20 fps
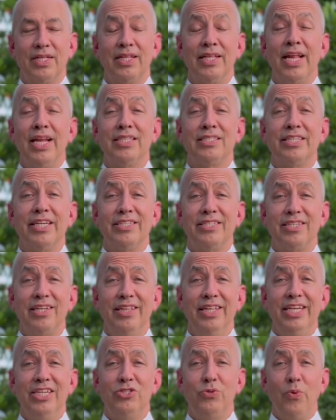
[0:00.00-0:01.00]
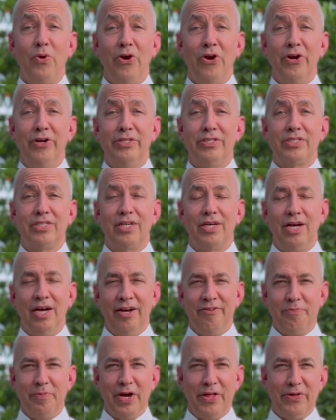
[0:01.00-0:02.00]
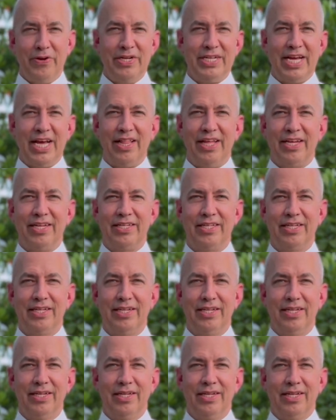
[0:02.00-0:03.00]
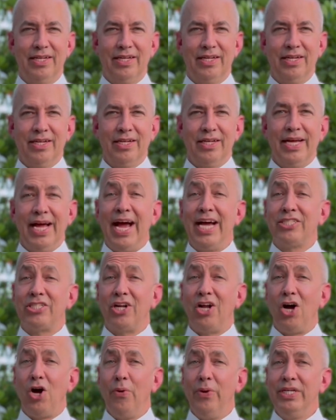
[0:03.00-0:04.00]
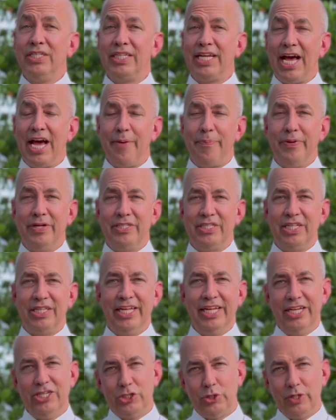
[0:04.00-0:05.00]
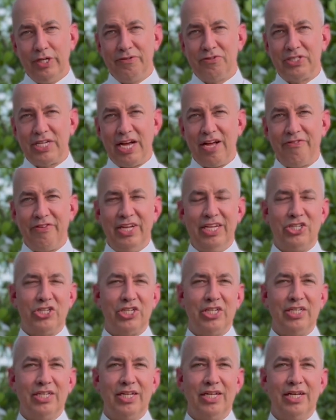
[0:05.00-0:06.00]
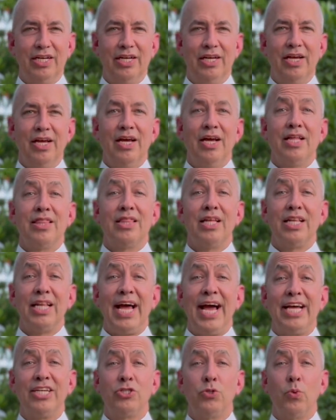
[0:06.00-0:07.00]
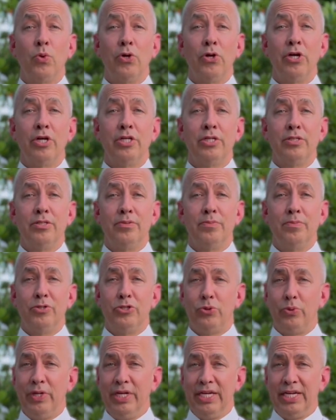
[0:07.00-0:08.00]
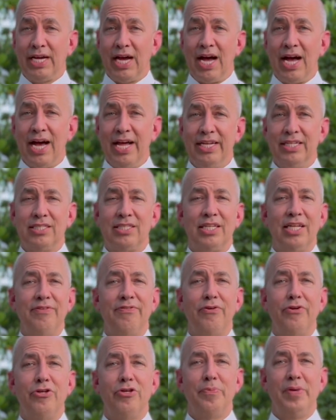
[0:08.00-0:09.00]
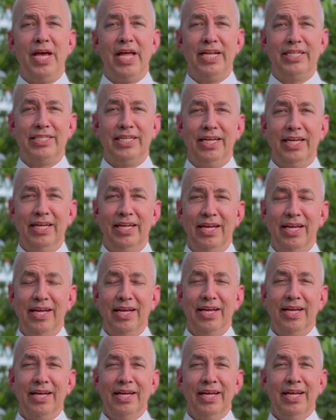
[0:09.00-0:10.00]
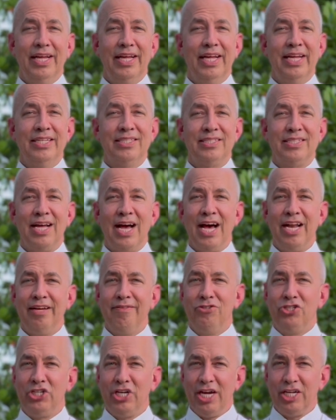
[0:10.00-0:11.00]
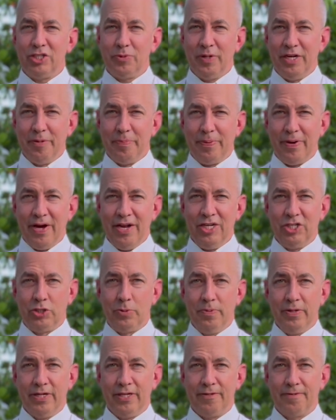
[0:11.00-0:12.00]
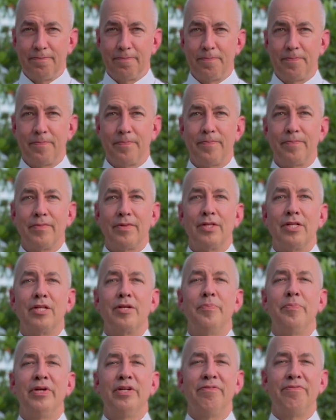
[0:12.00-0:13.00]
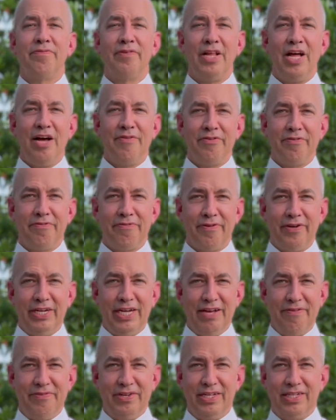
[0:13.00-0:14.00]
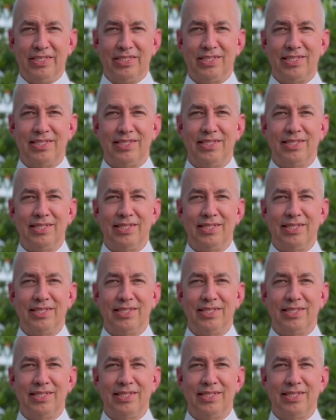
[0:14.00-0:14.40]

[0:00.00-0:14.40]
Let us listen to these words of Mother Adela. As it always happens in the history of salvation, the last word between God and sinful humanity is not of judgment and punishment, but of love and forgiveness.